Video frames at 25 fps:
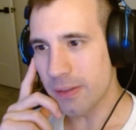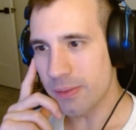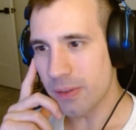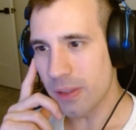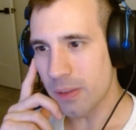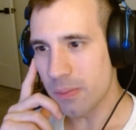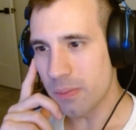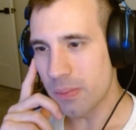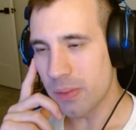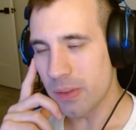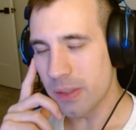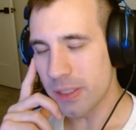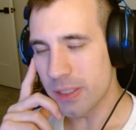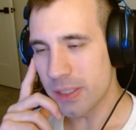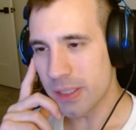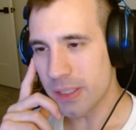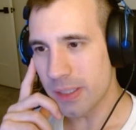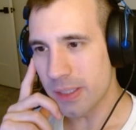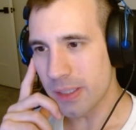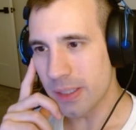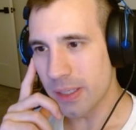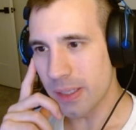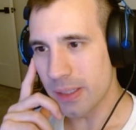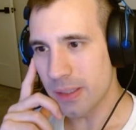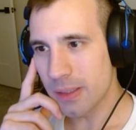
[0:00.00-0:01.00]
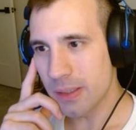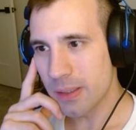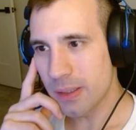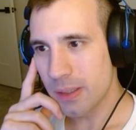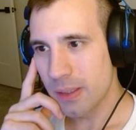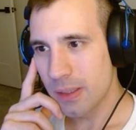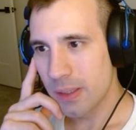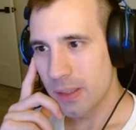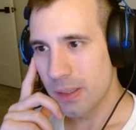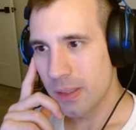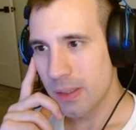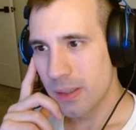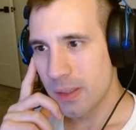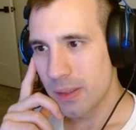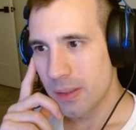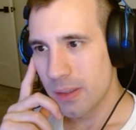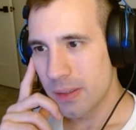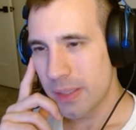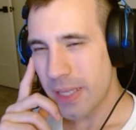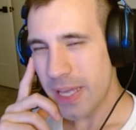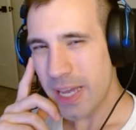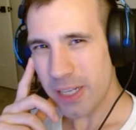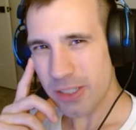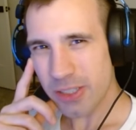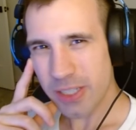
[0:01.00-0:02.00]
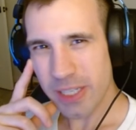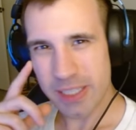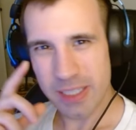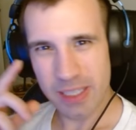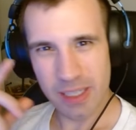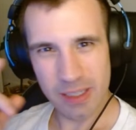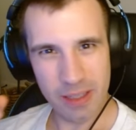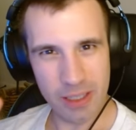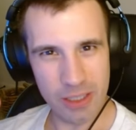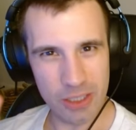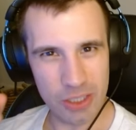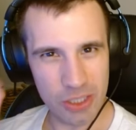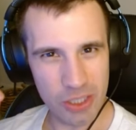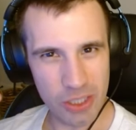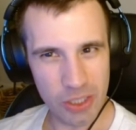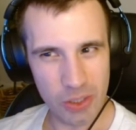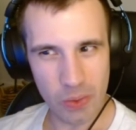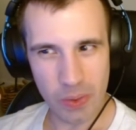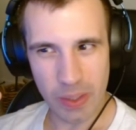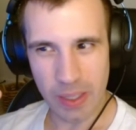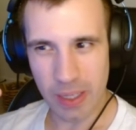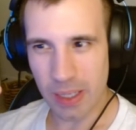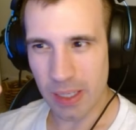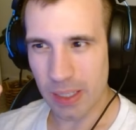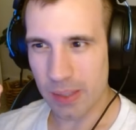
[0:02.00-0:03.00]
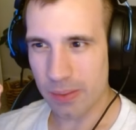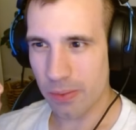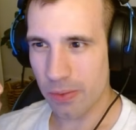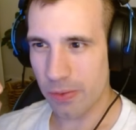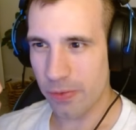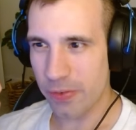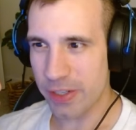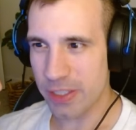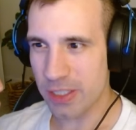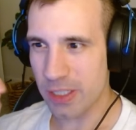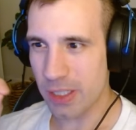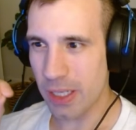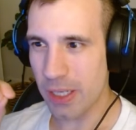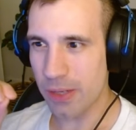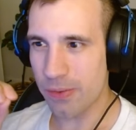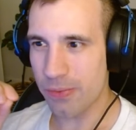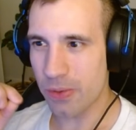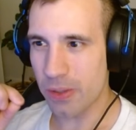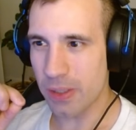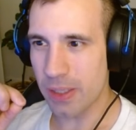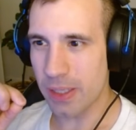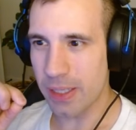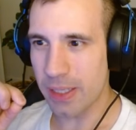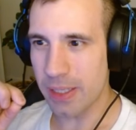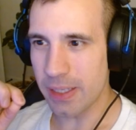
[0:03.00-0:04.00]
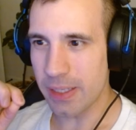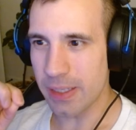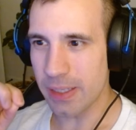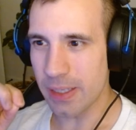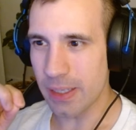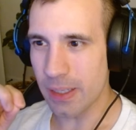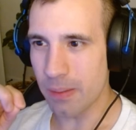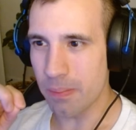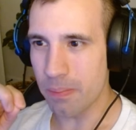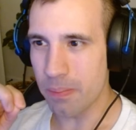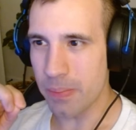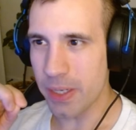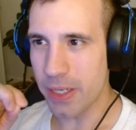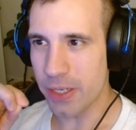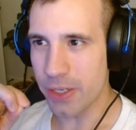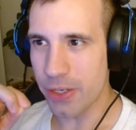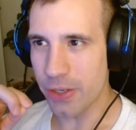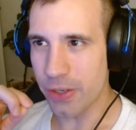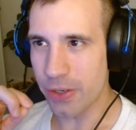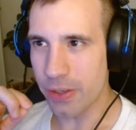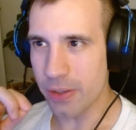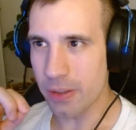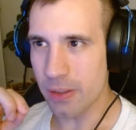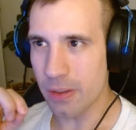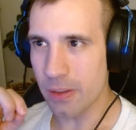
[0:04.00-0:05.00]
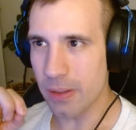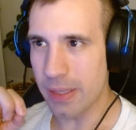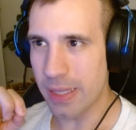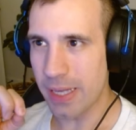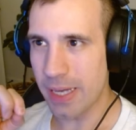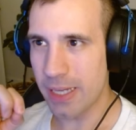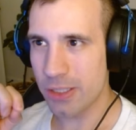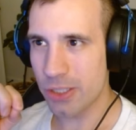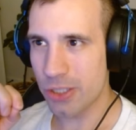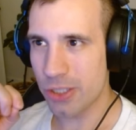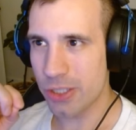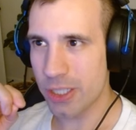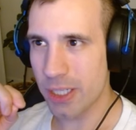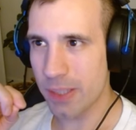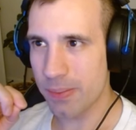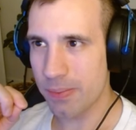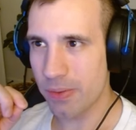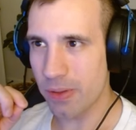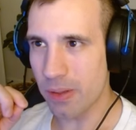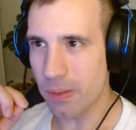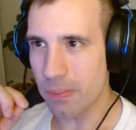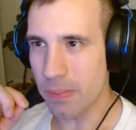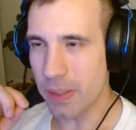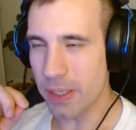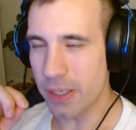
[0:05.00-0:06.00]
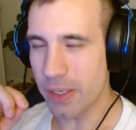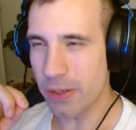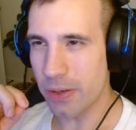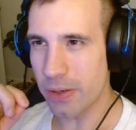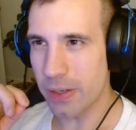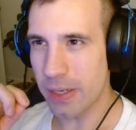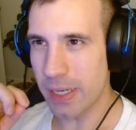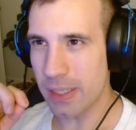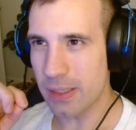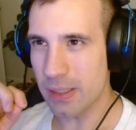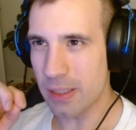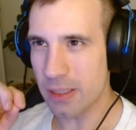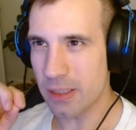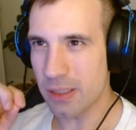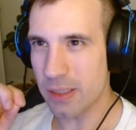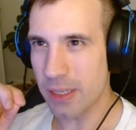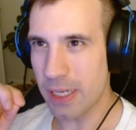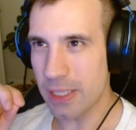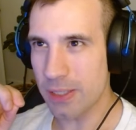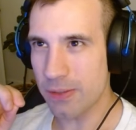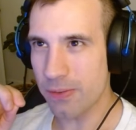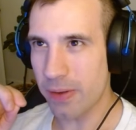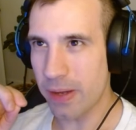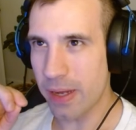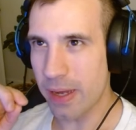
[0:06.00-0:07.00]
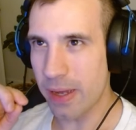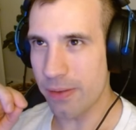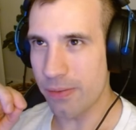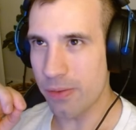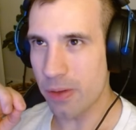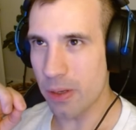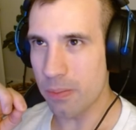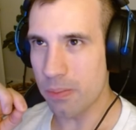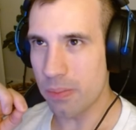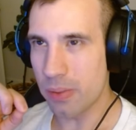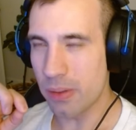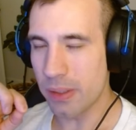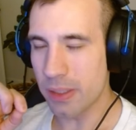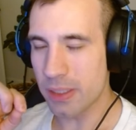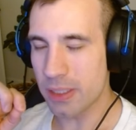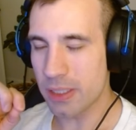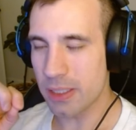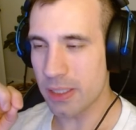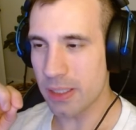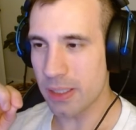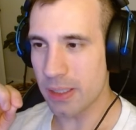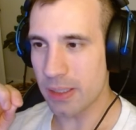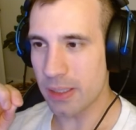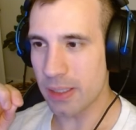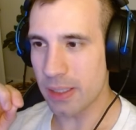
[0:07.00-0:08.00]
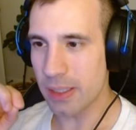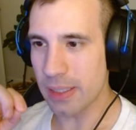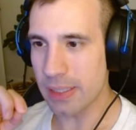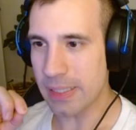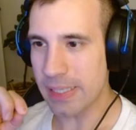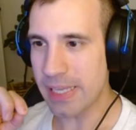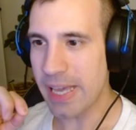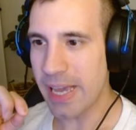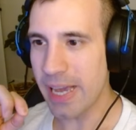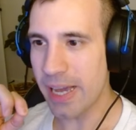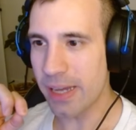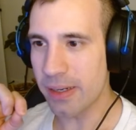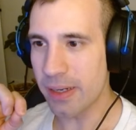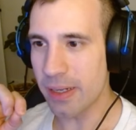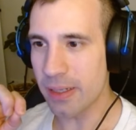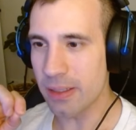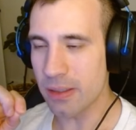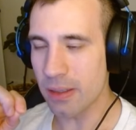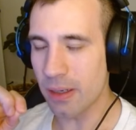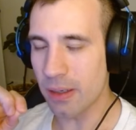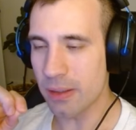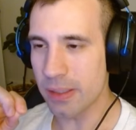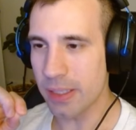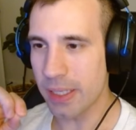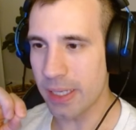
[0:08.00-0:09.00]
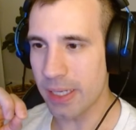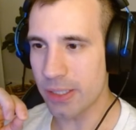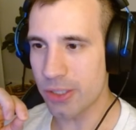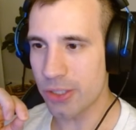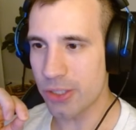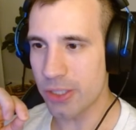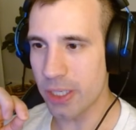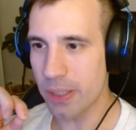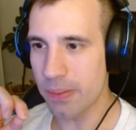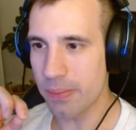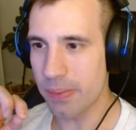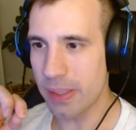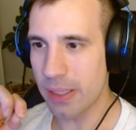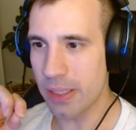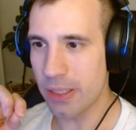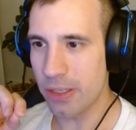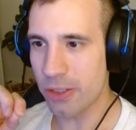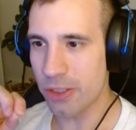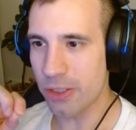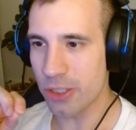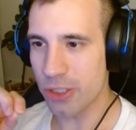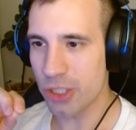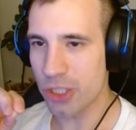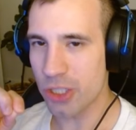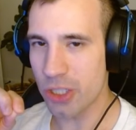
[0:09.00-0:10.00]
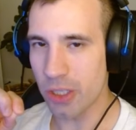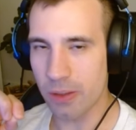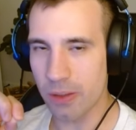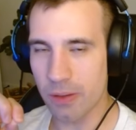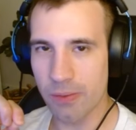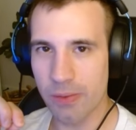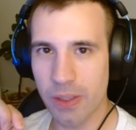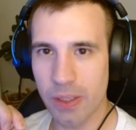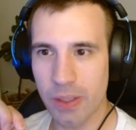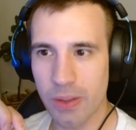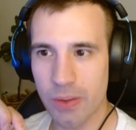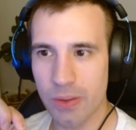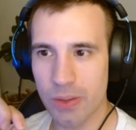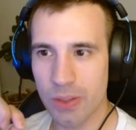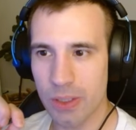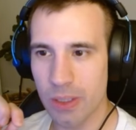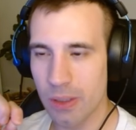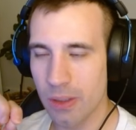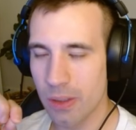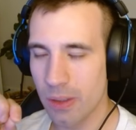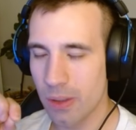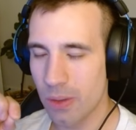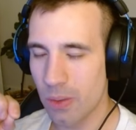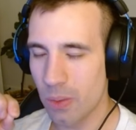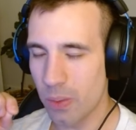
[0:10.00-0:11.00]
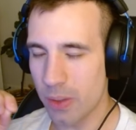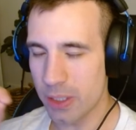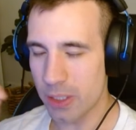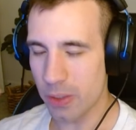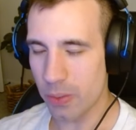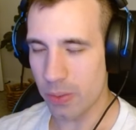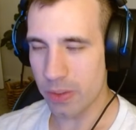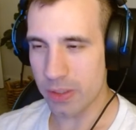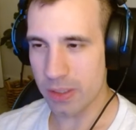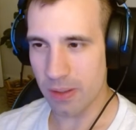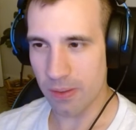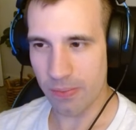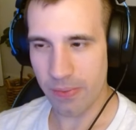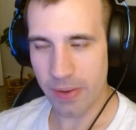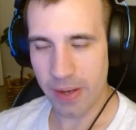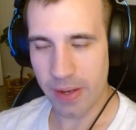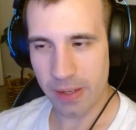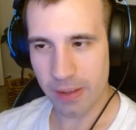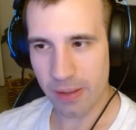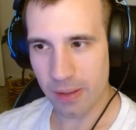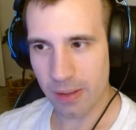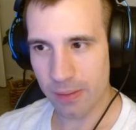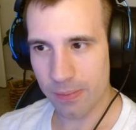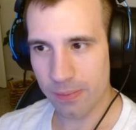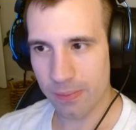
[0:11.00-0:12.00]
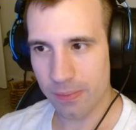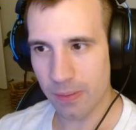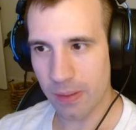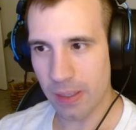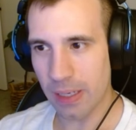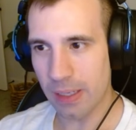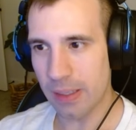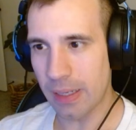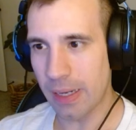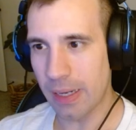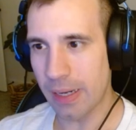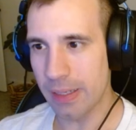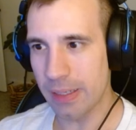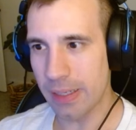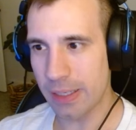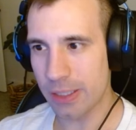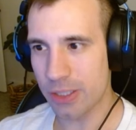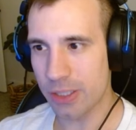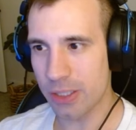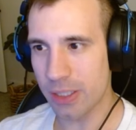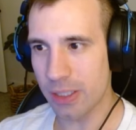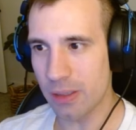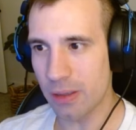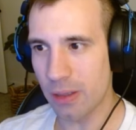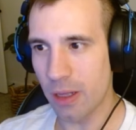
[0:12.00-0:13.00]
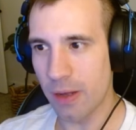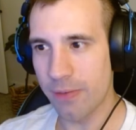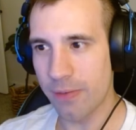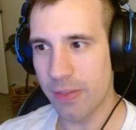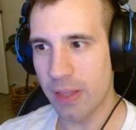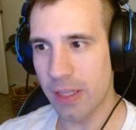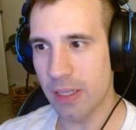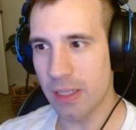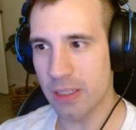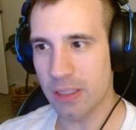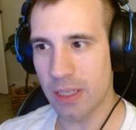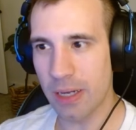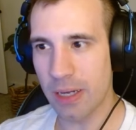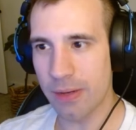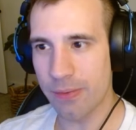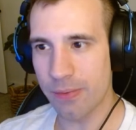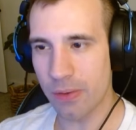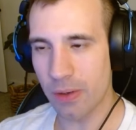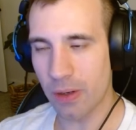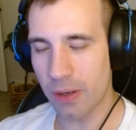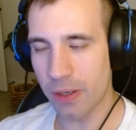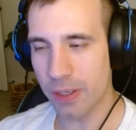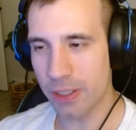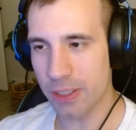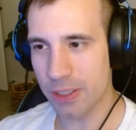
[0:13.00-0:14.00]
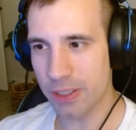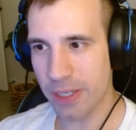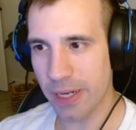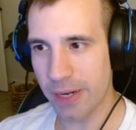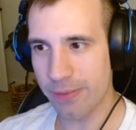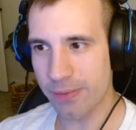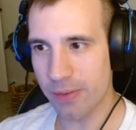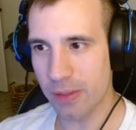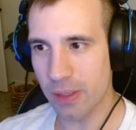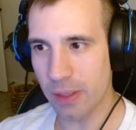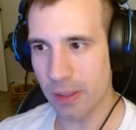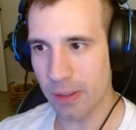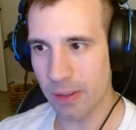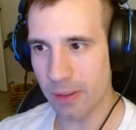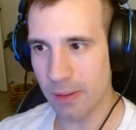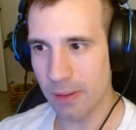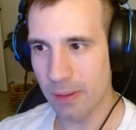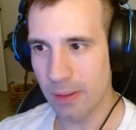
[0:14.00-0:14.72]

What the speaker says: the ballistic guns. They actually did this too recently for the Meteor. That ship for the Meteor had the size 5 ballistic cannons on that ship, and you're just stuck with those, which I wasn't a fan of. I actually love that design for RSI for the